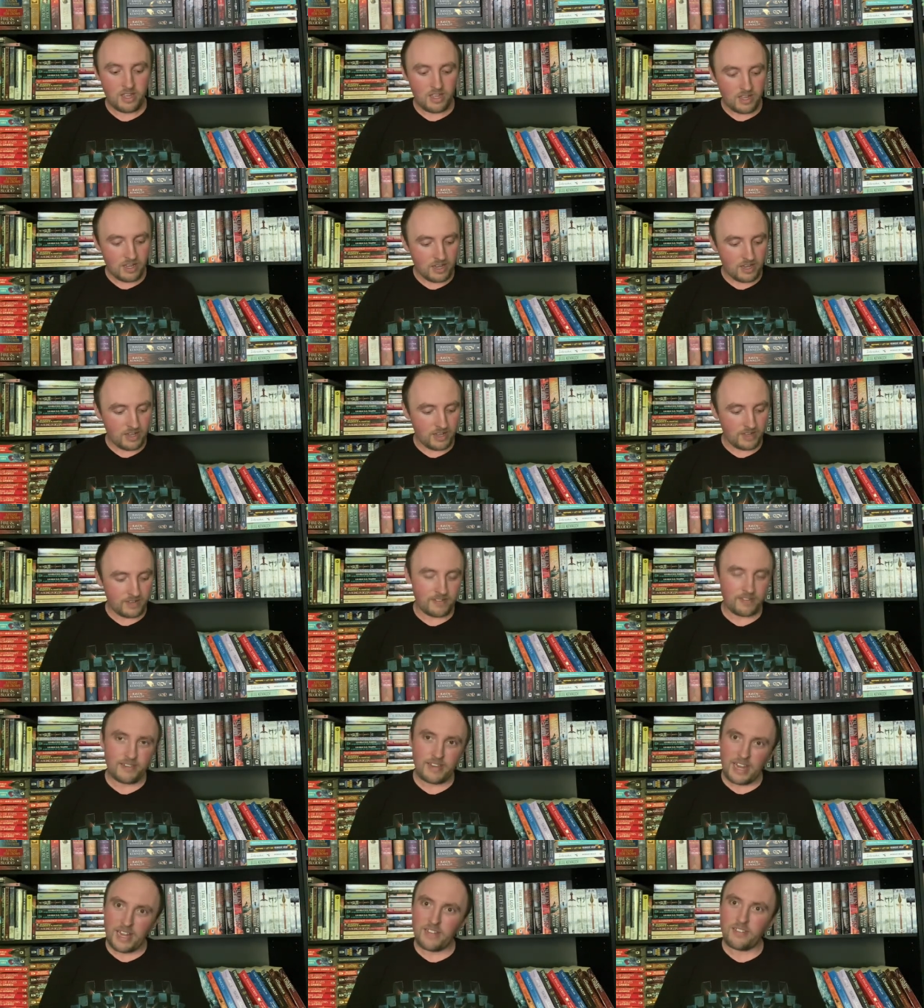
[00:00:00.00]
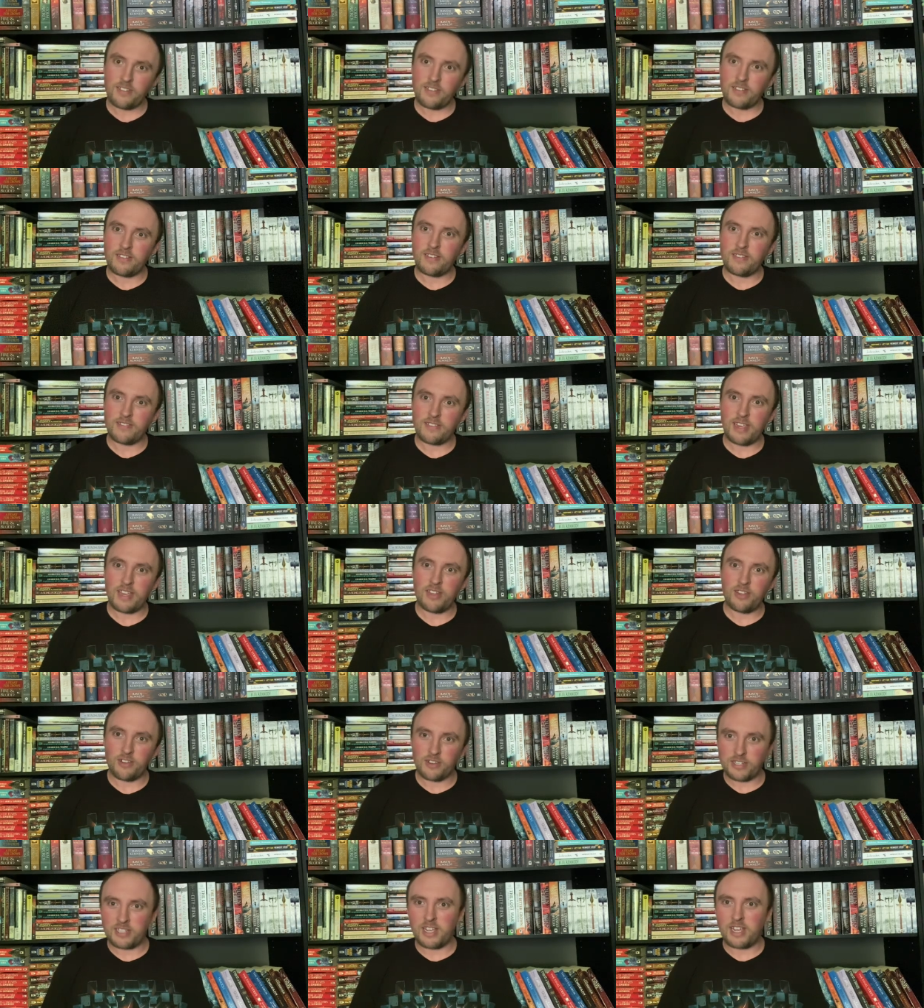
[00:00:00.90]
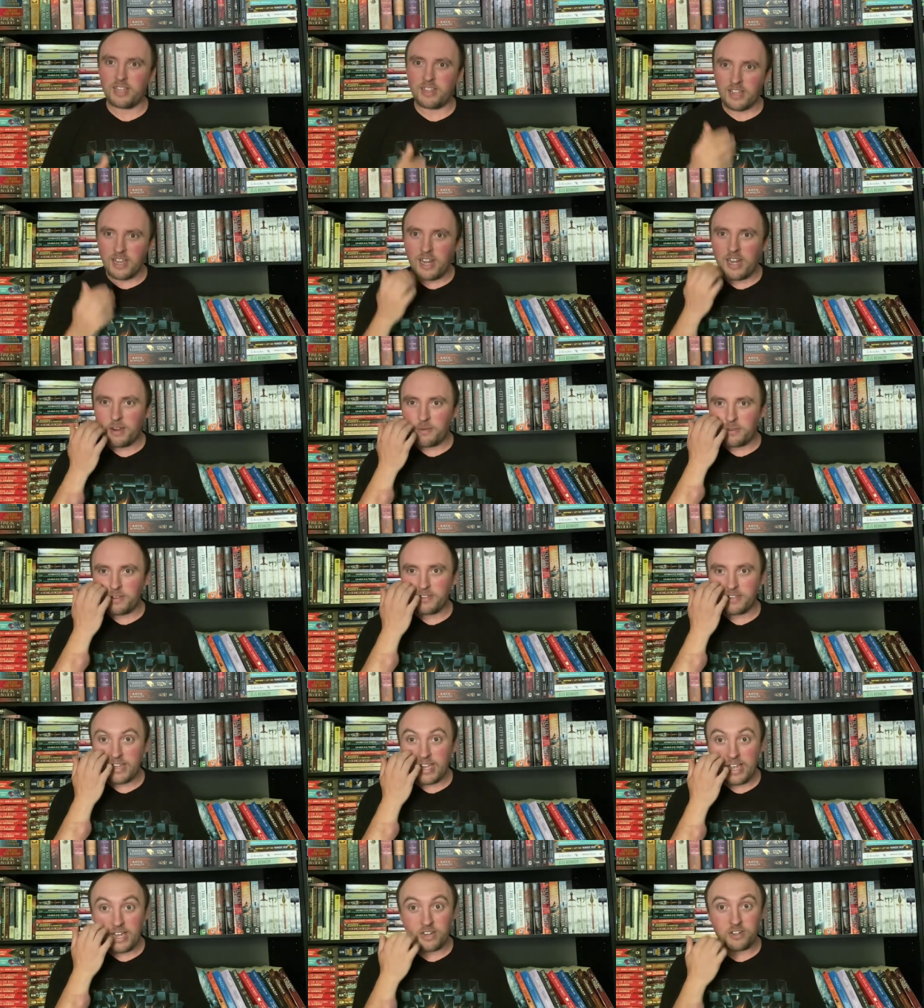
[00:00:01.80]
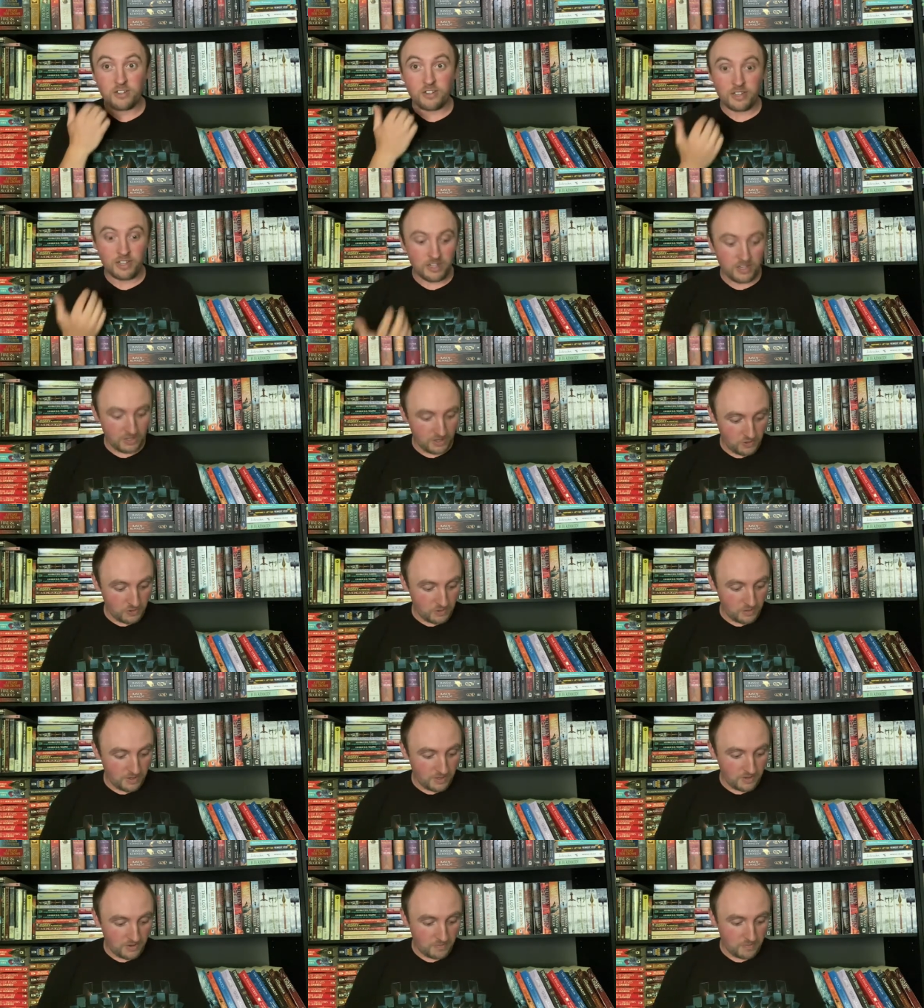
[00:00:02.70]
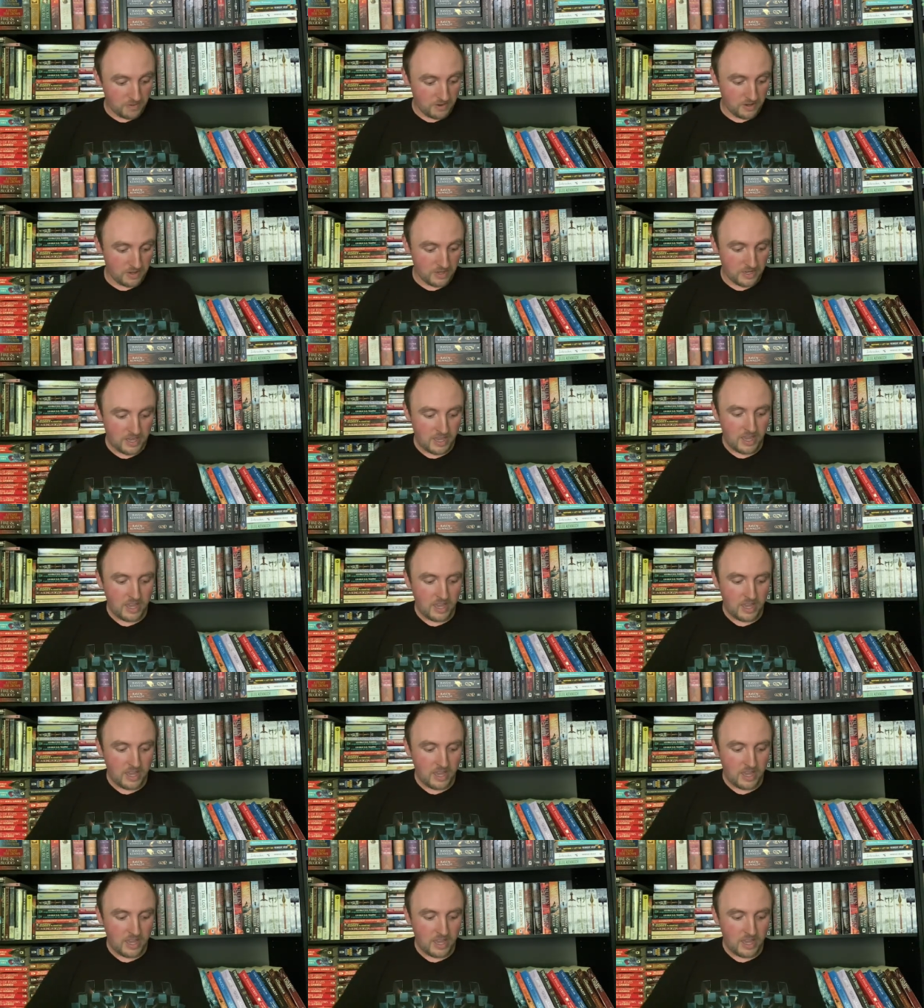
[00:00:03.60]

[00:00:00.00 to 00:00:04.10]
Uh, it's sad to say though, because I thought I was actually going to enjoy this book.